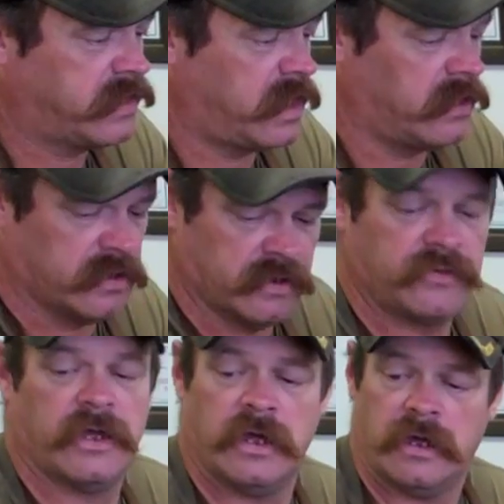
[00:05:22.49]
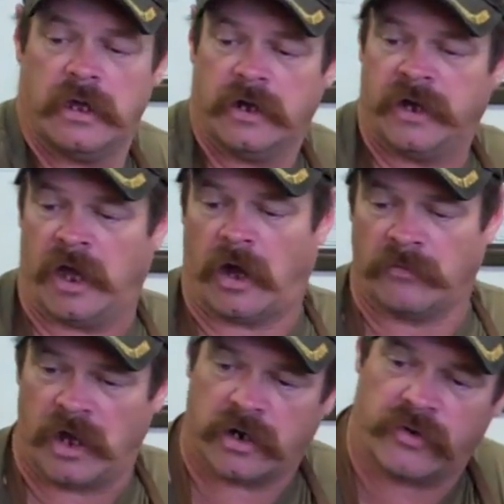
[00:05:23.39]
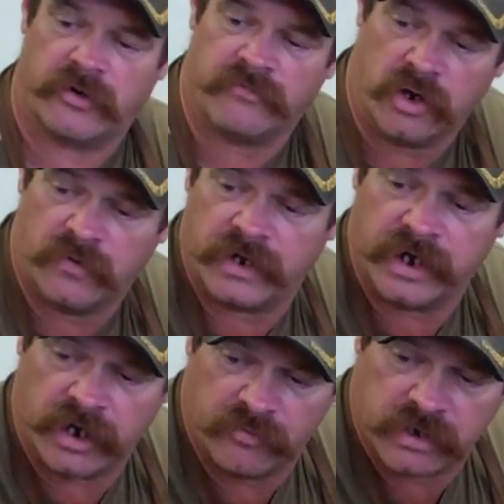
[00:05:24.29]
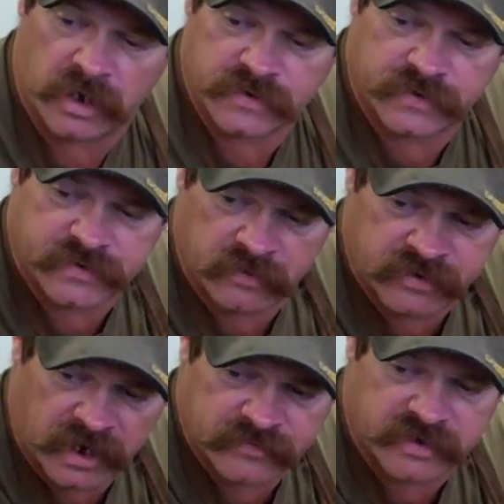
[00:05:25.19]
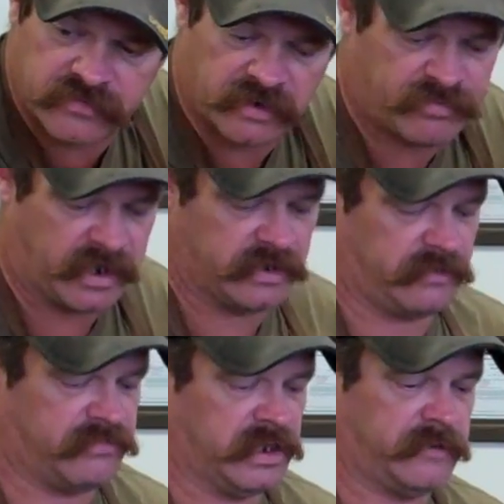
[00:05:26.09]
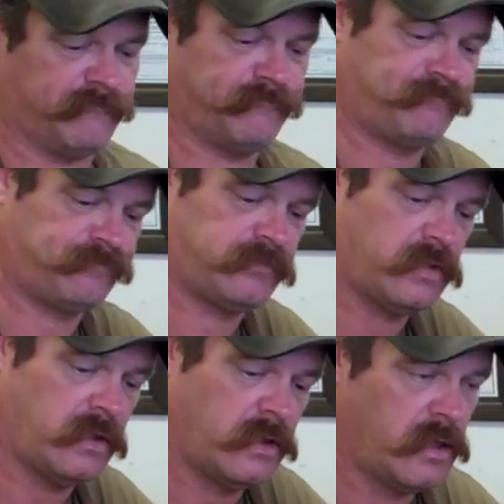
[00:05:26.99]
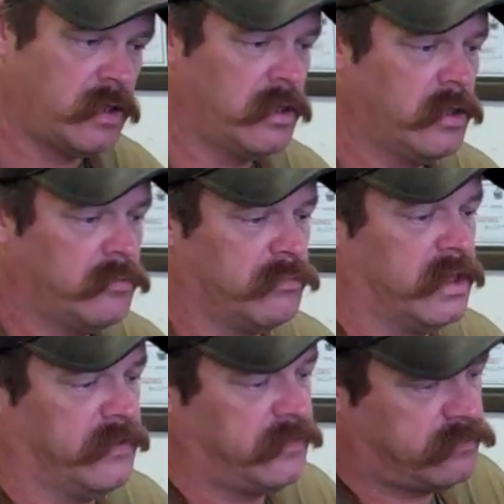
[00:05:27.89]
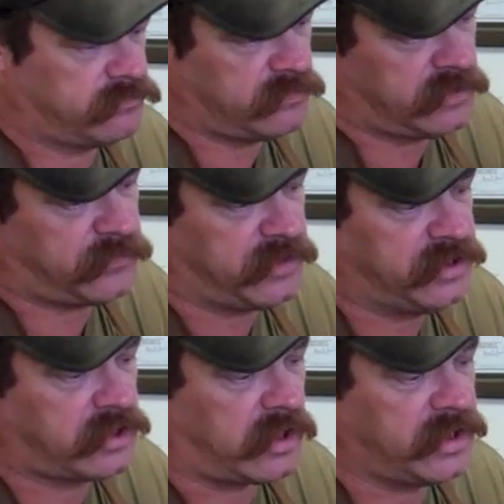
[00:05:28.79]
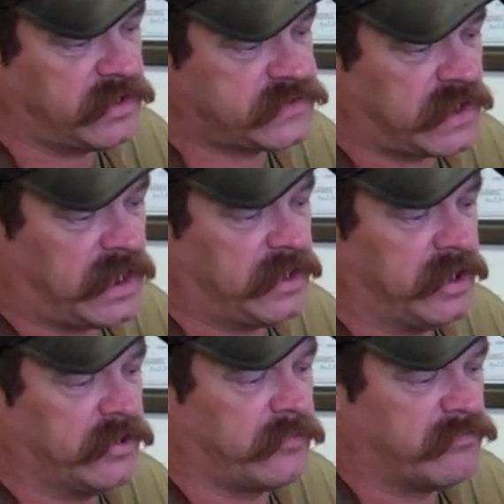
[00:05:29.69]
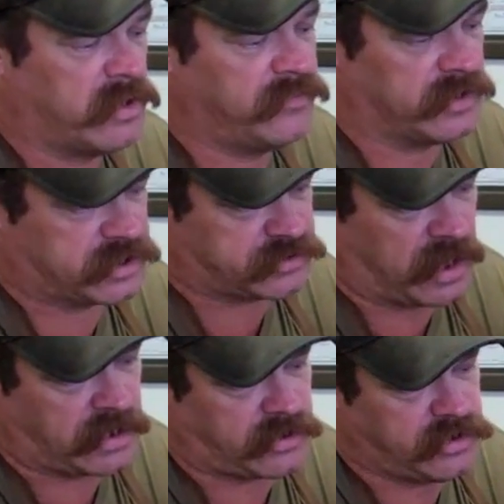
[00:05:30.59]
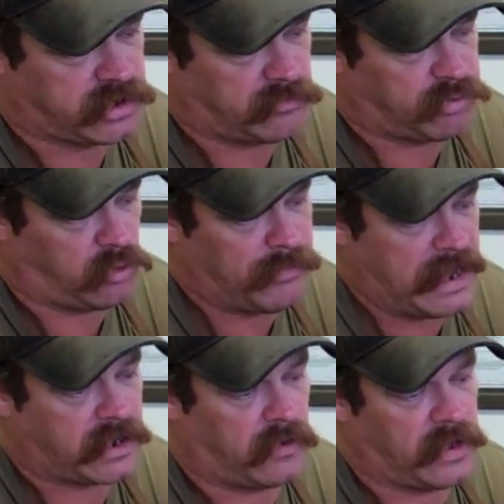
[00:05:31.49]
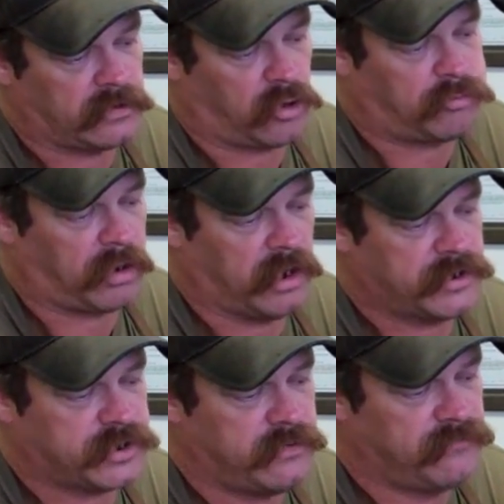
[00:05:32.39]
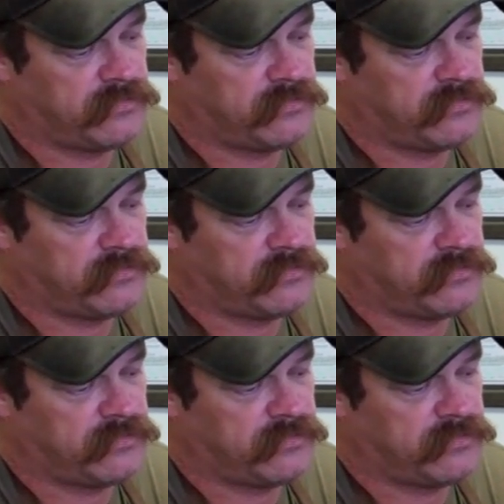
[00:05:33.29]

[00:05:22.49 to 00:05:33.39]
care of. Now, I'm not going to remove it here because there sometimes can be a pain in the butt. But if you need to clean inside here and remove your extractor, you can pull back on that little plunger